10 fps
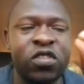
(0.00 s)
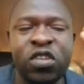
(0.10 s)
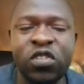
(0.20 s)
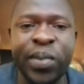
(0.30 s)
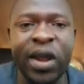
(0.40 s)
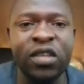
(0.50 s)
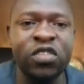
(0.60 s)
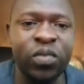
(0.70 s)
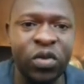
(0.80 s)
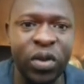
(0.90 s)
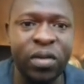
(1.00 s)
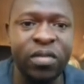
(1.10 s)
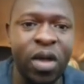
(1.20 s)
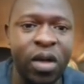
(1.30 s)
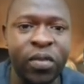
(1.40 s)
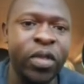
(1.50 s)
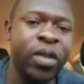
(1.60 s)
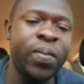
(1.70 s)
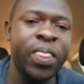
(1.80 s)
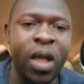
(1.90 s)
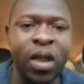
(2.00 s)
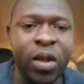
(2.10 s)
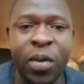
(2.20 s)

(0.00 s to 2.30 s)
This is disbalance between the